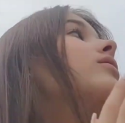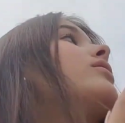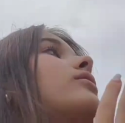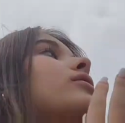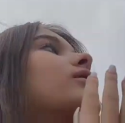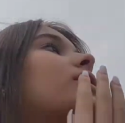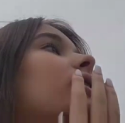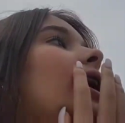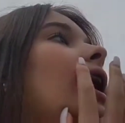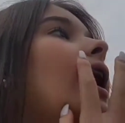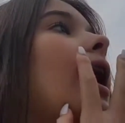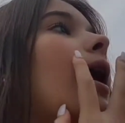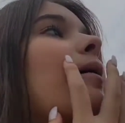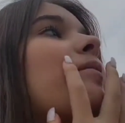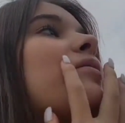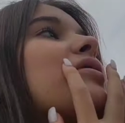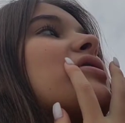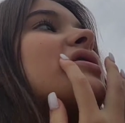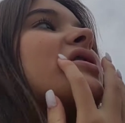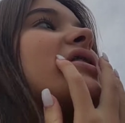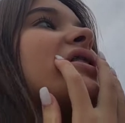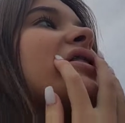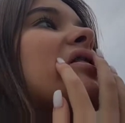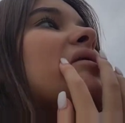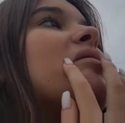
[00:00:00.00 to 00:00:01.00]
the one that I'm
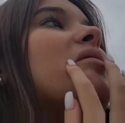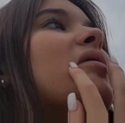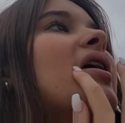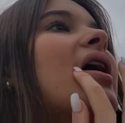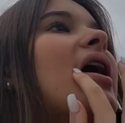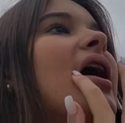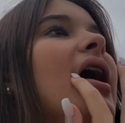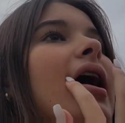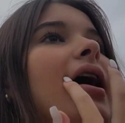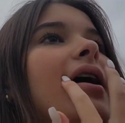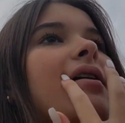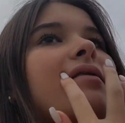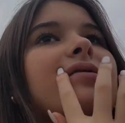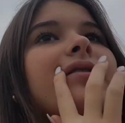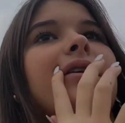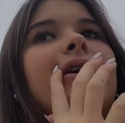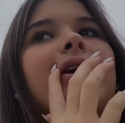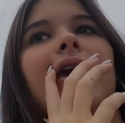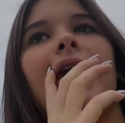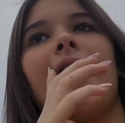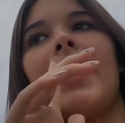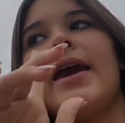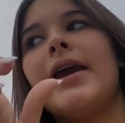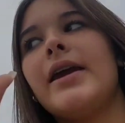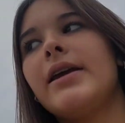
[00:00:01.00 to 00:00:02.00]
using, and then we have
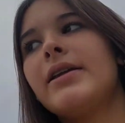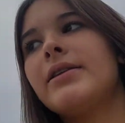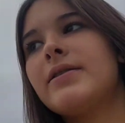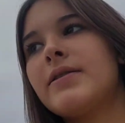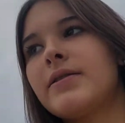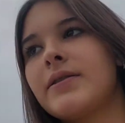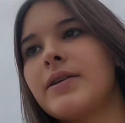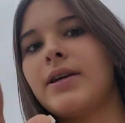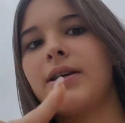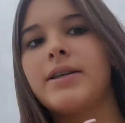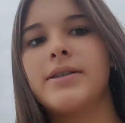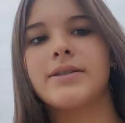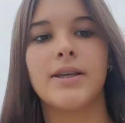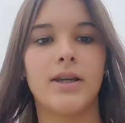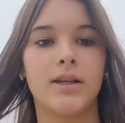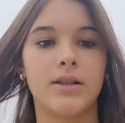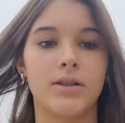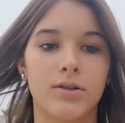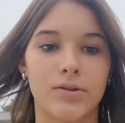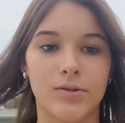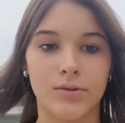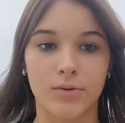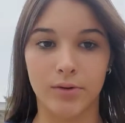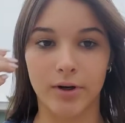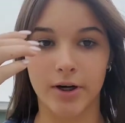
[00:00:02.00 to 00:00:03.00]
Kate's is in
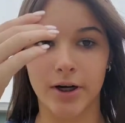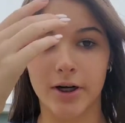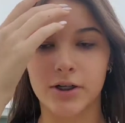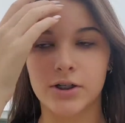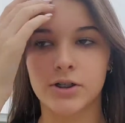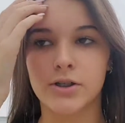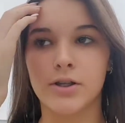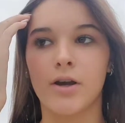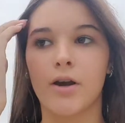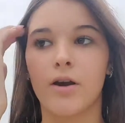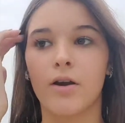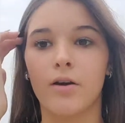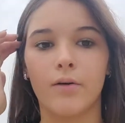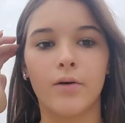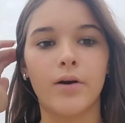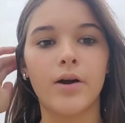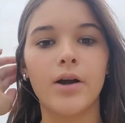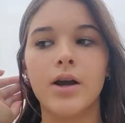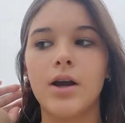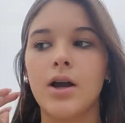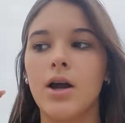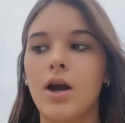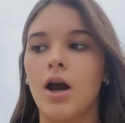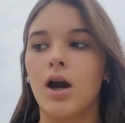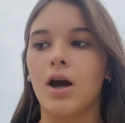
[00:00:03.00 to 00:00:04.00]
storage, so
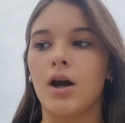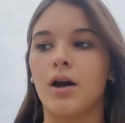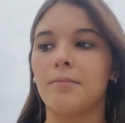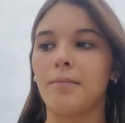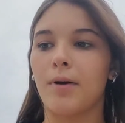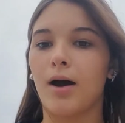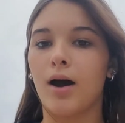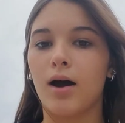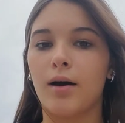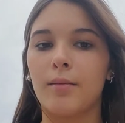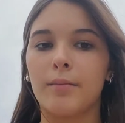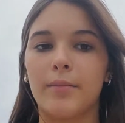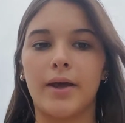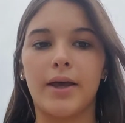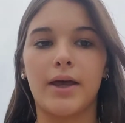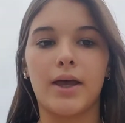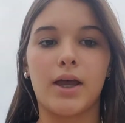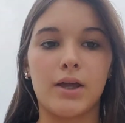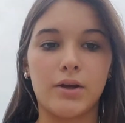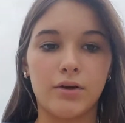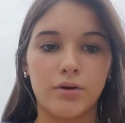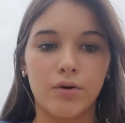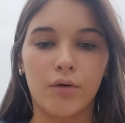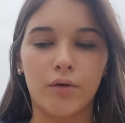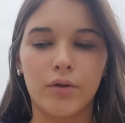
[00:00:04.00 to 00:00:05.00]
her mom
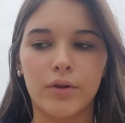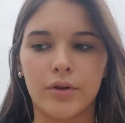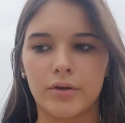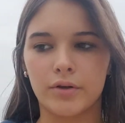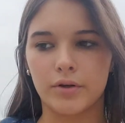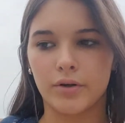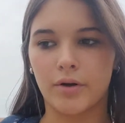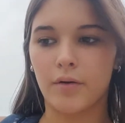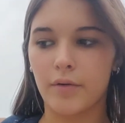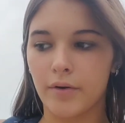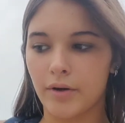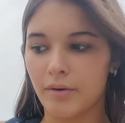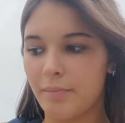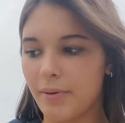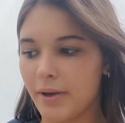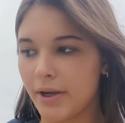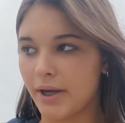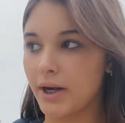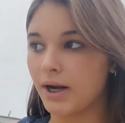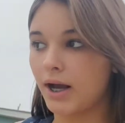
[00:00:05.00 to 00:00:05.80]
and Nolan are going to pick it